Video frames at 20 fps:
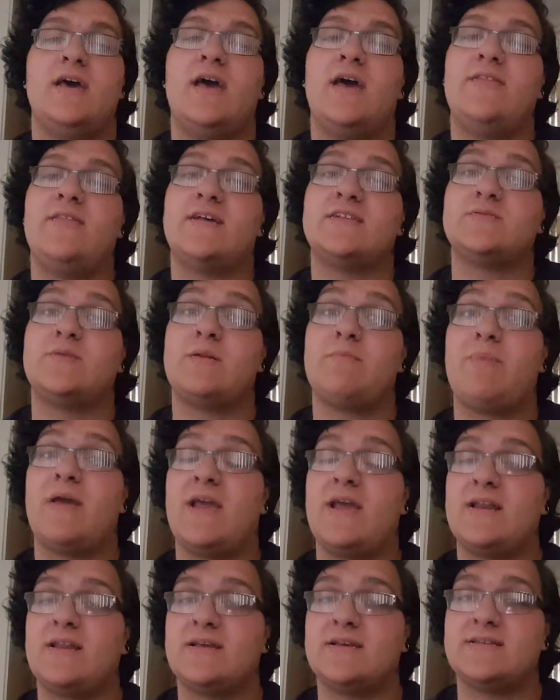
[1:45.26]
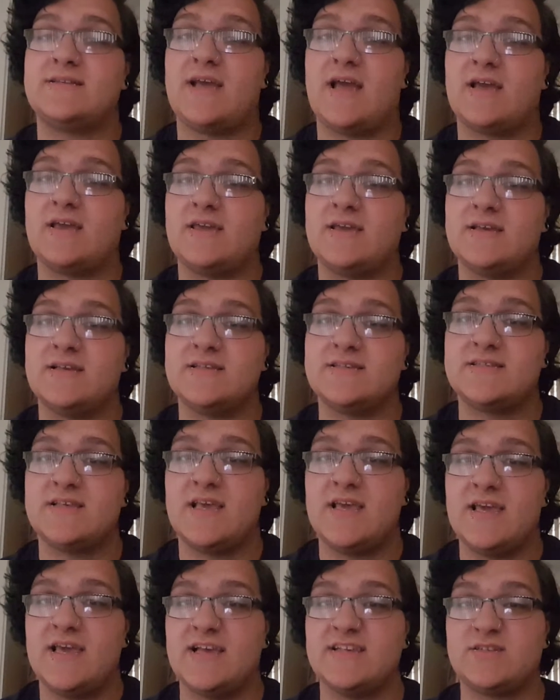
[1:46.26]
And that's what a panic attack is
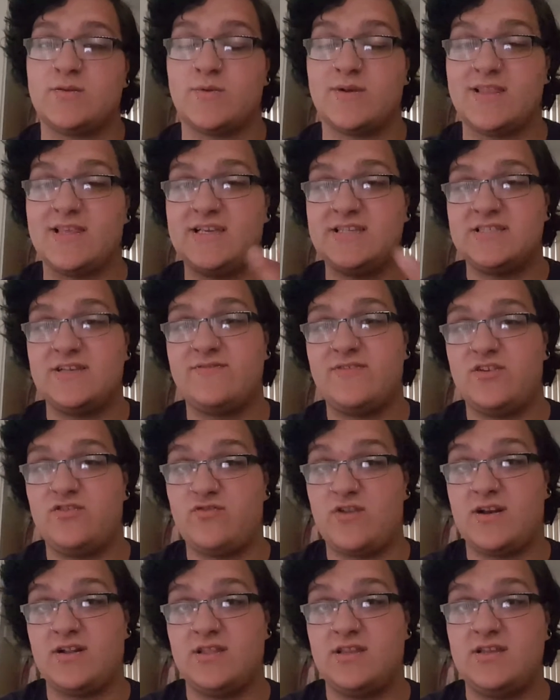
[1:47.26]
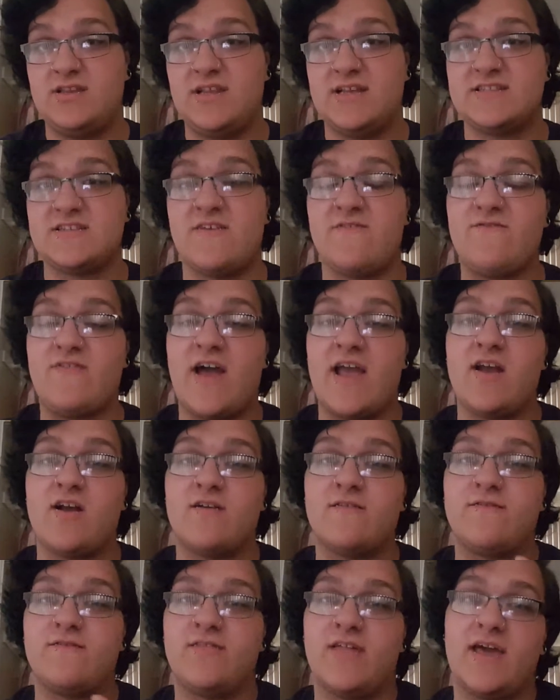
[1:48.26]
a release of adrenaline. It's a fight
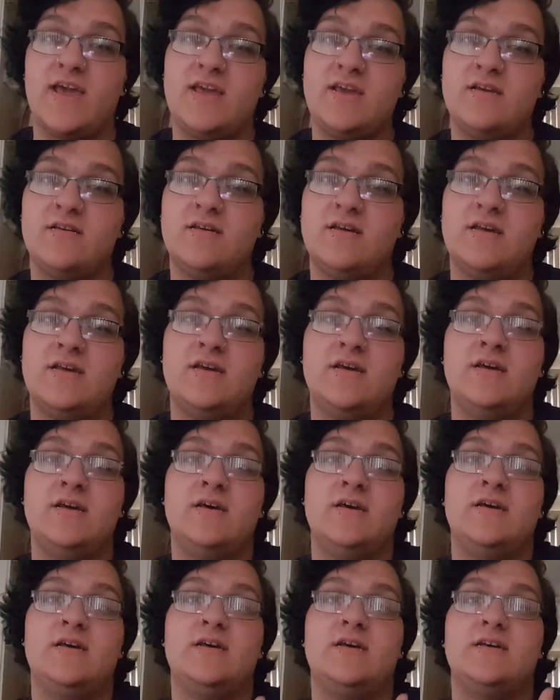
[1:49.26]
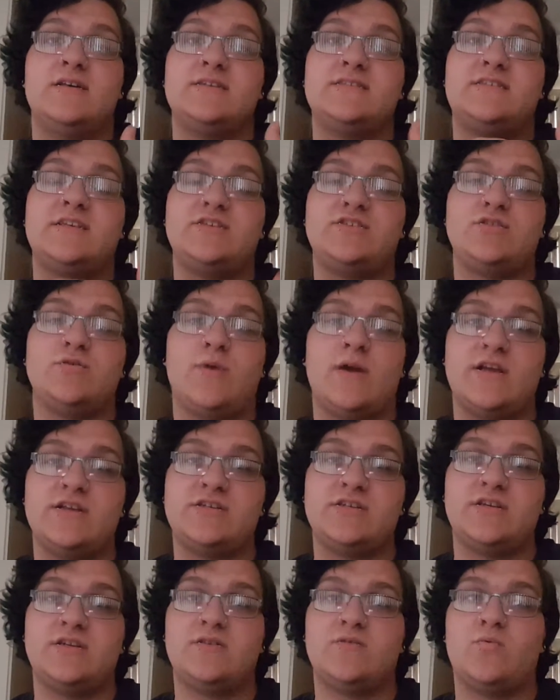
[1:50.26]
or flight
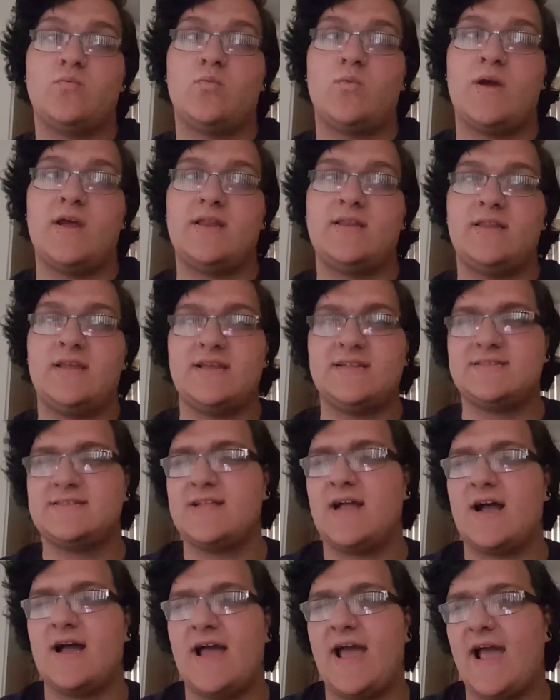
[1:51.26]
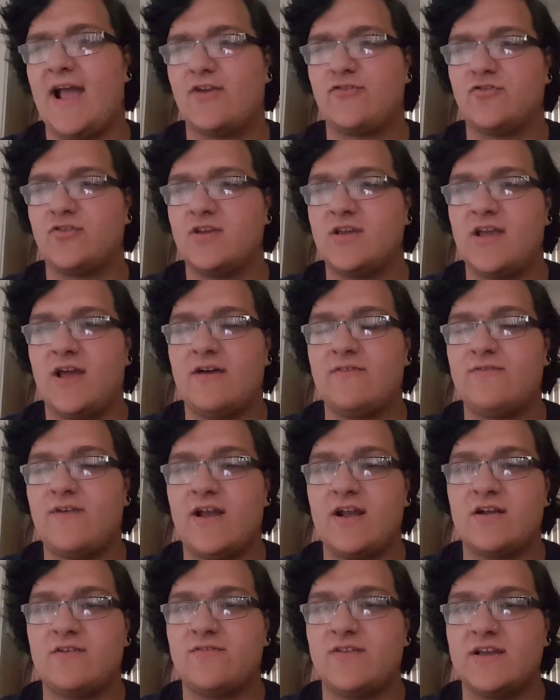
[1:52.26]
situation when it's not actually a
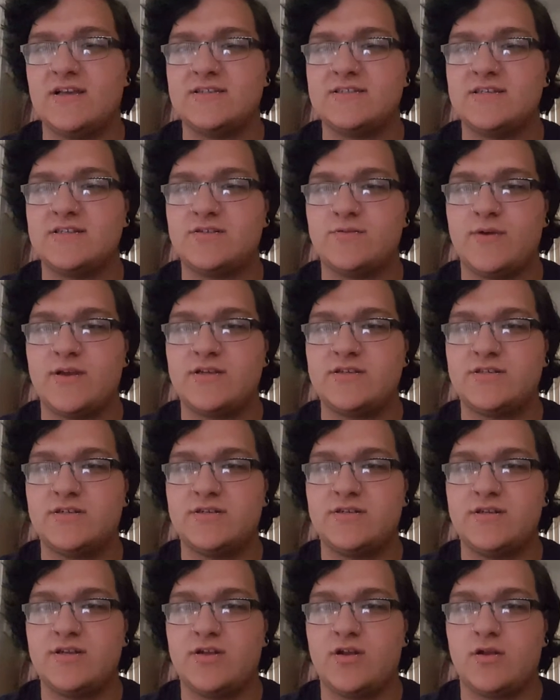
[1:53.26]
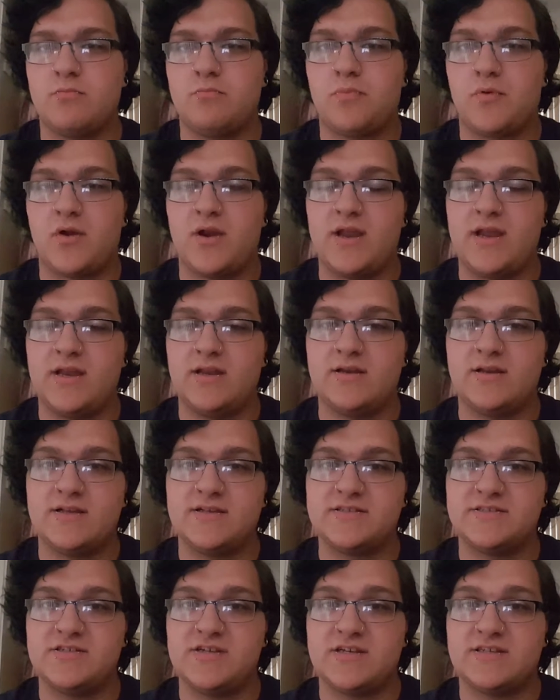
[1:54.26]
fight or flight situation. Your brain
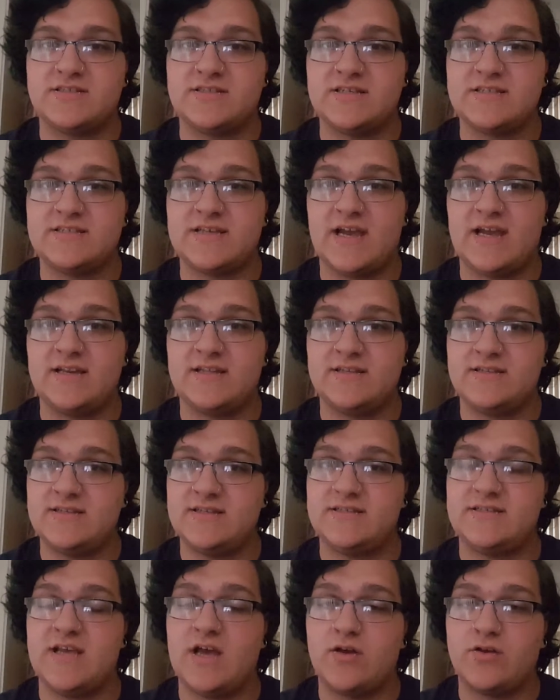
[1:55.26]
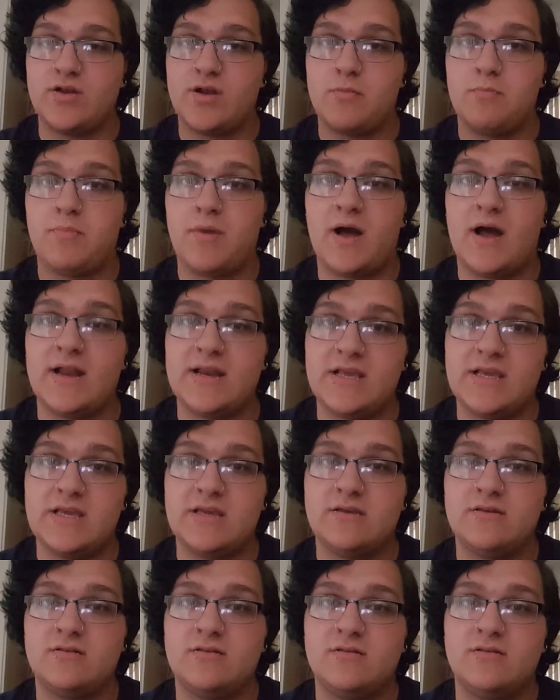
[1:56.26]
has just decided to tell your
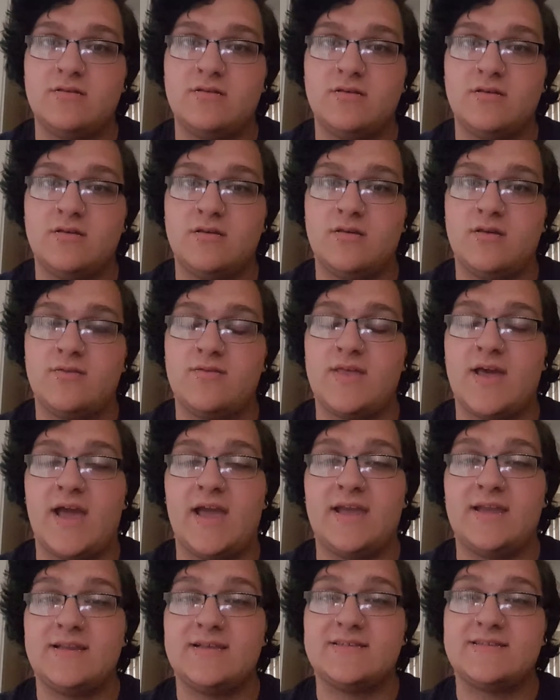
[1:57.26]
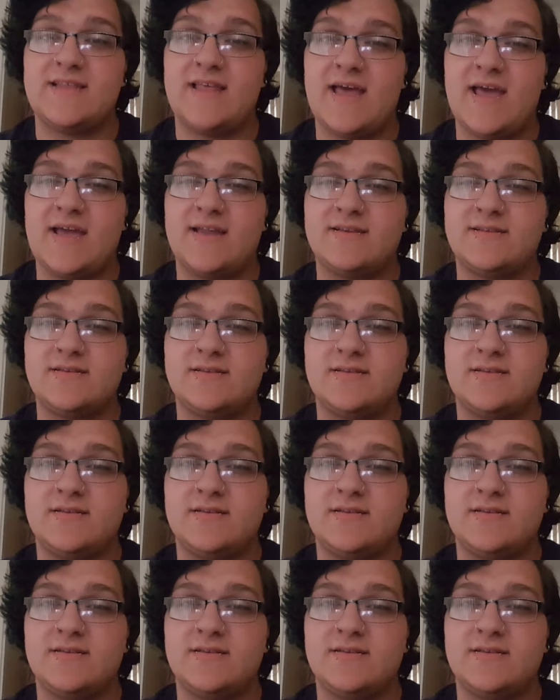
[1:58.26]
body that it is that.